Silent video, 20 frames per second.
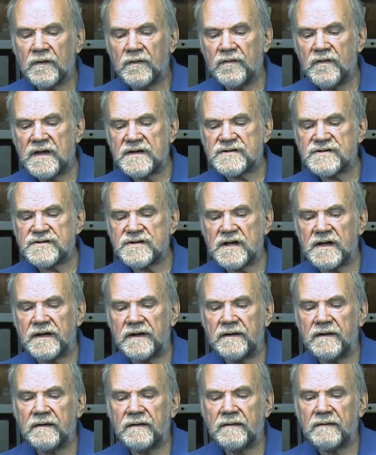They
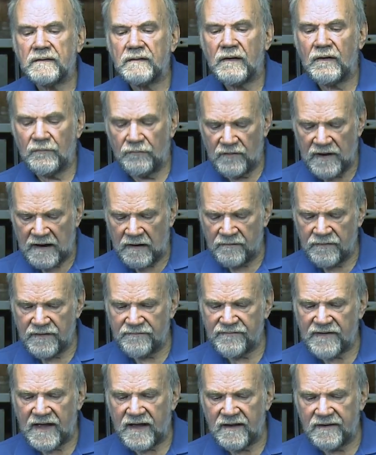sit around the
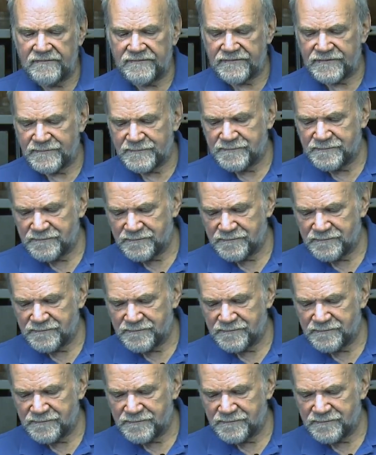valve